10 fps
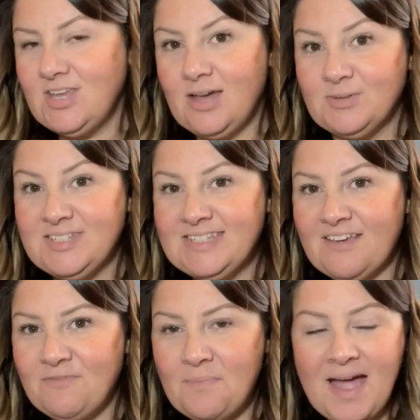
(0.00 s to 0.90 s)
So yeah, it was
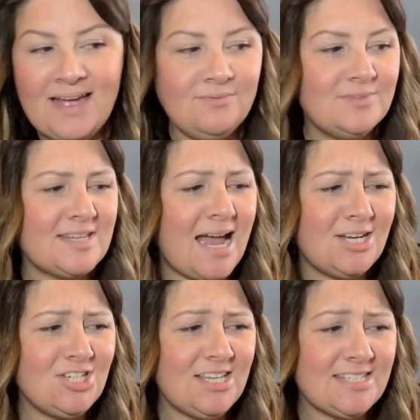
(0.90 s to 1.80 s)
£7.
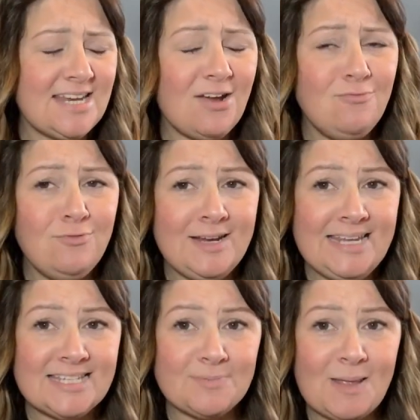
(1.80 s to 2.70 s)
Actually, that's now
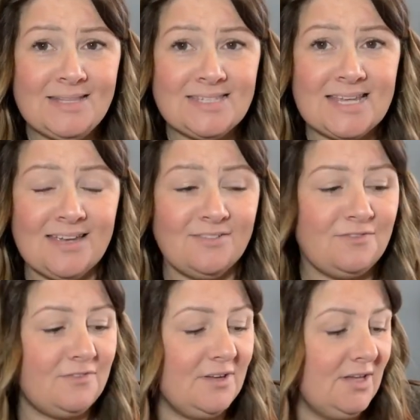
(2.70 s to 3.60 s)
really
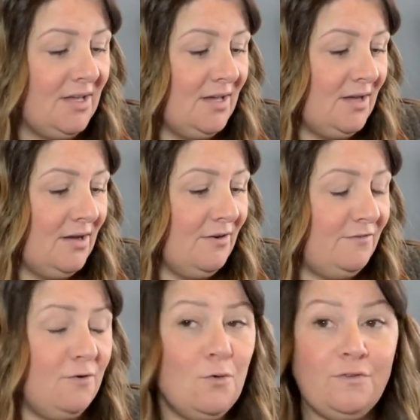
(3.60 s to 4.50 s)
expensive
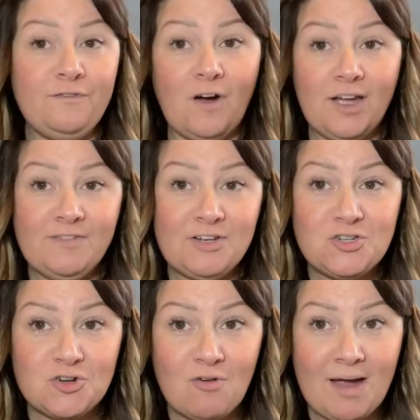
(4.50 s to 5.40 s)
for
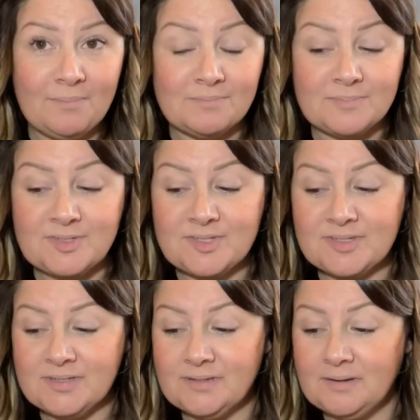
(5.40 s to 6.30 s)
500
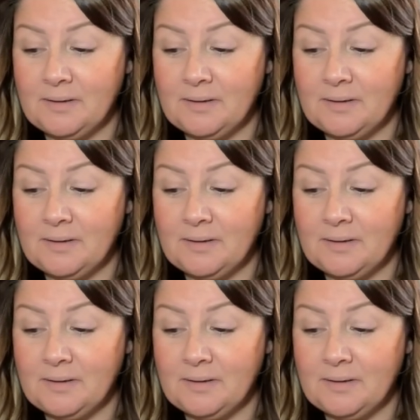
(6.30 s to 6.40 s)
grams.